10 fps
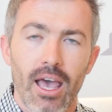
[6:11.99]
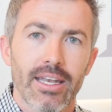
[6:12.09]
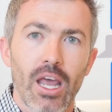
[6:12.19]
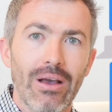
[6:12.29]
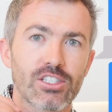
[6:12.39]

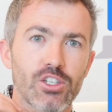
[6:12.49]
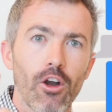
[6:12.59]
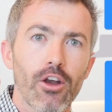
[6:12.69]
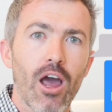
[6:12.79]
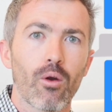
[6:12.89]
Now, I
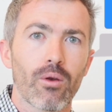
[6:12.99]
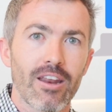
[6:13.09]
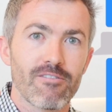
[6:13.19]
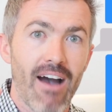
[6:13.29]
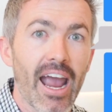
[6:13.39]
started out
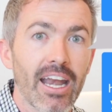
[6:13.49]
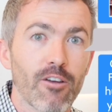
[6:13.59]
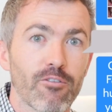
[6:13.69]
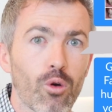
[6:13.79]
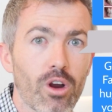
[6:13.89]
inviting
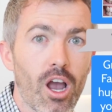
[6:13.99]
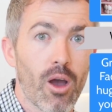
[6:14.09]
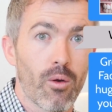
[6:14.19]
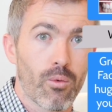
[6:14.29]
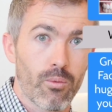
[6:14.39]
for
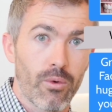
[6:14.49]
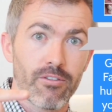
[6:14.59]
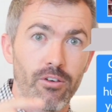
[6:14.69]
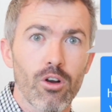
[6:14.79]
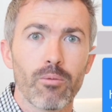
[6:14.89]
a
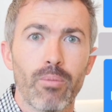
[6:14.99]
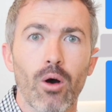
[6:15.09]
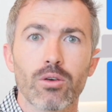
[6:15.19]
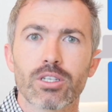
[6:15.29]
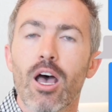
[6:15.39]
referral
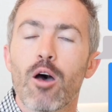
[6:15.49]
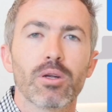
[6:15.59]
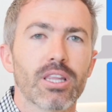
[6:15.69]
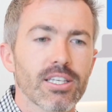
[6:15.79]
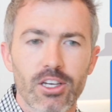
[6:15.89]
post,
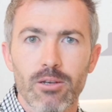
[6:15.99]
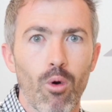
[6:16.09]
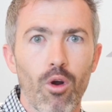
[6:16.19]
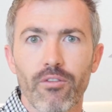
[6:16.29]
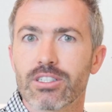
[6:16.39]
but this could
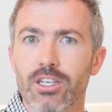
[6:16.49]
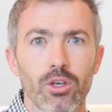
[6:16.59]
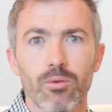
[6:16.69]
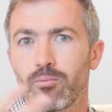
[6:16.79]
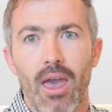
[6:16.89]
morph
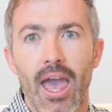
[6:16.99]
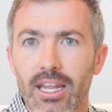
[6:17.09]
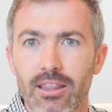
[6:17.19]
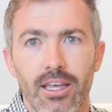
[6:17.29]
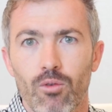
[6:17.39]
into
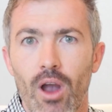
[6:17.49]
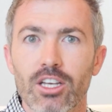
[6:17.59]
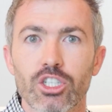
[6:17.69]
anything, right?